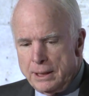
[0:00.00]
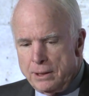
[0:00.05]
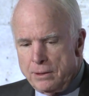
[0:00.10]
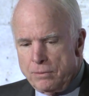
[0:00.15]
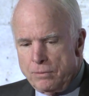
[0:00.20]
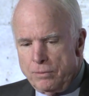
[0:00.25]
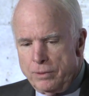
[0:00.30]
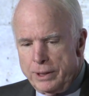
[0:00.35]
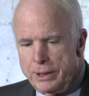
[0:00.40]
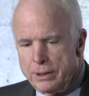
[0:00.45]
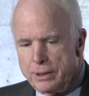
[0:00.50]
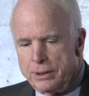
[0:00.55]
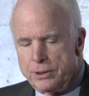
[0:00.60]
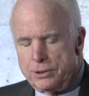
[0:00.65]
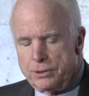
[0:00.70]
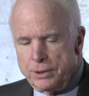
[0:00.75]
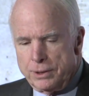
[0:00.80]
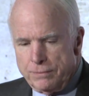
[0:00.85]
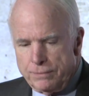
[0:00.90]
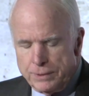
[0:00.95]
we are
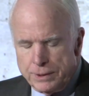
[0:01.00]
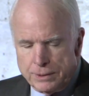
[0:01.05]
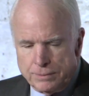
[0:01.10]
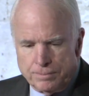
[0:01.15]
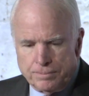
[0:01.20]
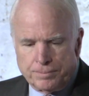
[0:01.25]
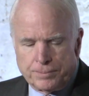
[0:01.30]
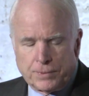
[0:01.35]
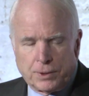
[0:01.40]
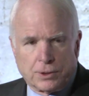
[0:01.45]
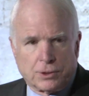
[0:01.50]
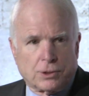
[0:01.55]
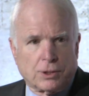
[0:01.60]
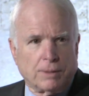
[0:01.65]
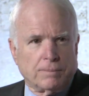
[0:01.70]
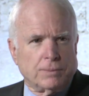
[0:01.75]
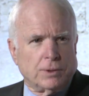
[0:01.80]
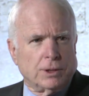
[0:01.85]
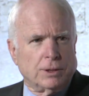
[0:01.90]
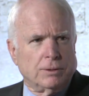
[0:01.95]
driven to
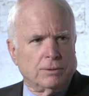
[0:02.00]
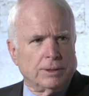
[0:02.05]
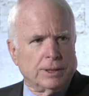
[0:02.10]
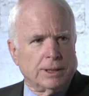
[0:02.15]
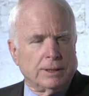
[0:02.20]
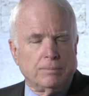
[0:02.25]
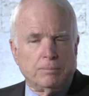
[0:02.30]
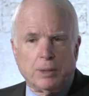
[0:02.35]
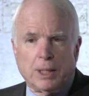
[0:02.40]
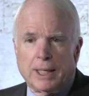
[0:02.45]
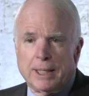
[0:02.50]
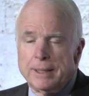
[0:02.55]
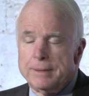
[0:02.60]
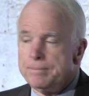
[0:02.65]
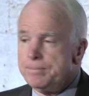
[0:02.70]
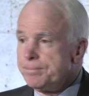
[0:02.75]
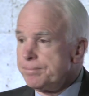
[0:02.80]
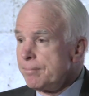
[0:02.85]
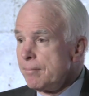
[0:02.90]
some degree by